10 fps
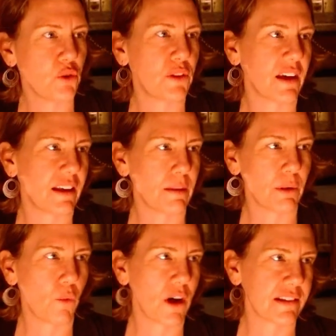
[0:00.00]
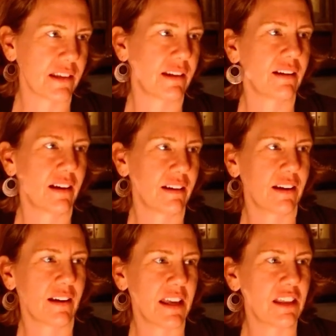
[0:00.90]
that him and Watson uh,
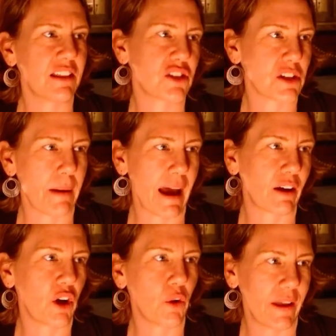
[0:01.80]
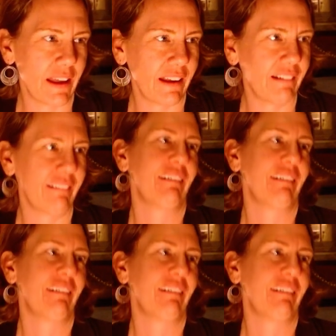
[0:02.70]
hid their tobacco in.